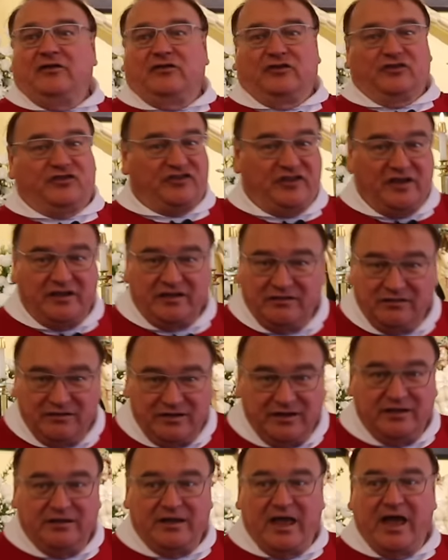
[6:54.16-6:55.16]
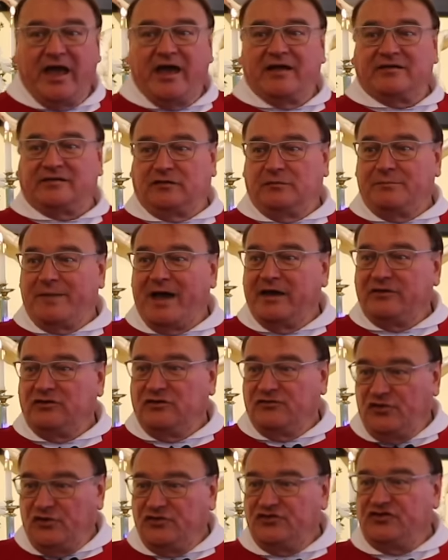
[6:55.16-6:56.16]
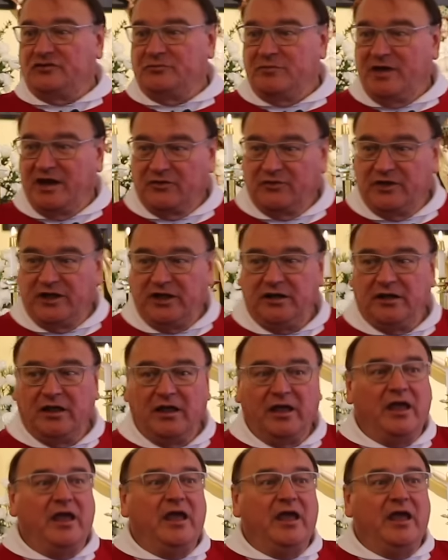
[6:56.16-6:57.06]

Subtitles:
the second thing asked by the Virgin Mary